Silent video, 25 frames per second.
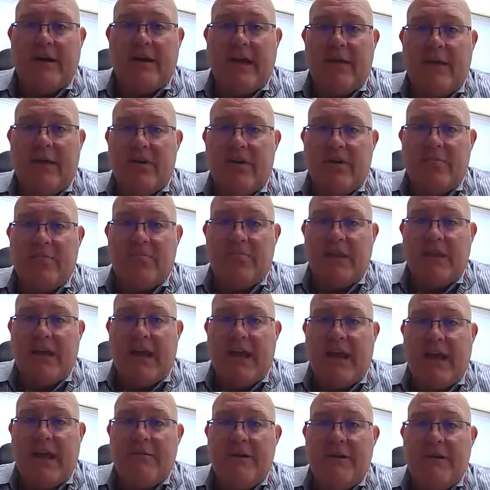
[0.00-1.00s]
came into
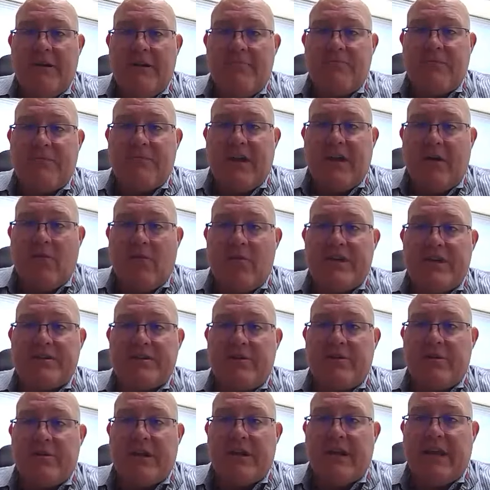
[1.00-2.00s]
play, we
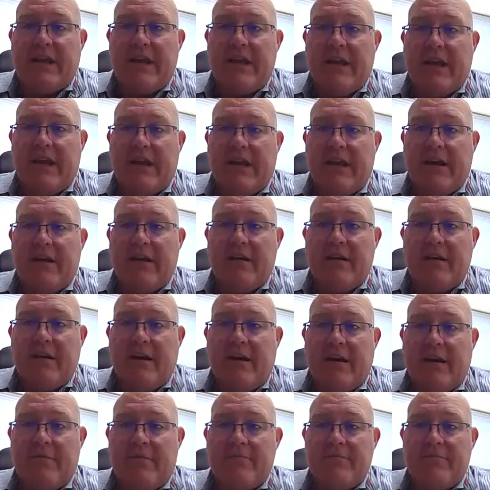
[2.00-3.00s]
started getting
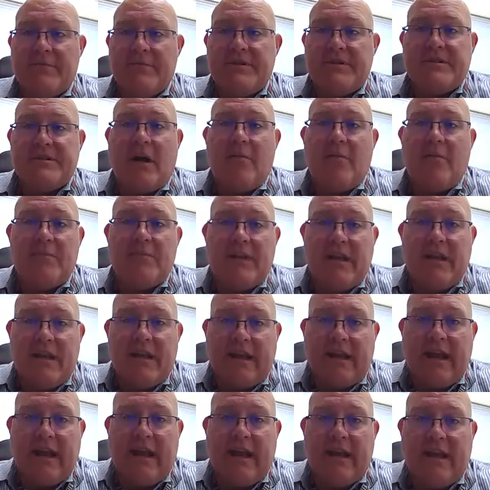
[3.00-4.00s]
some
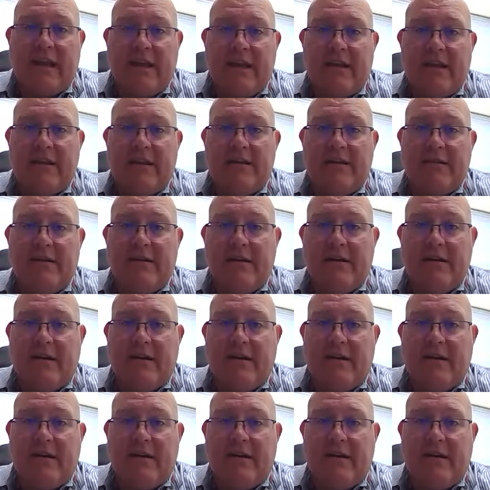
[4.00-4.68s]
dedicated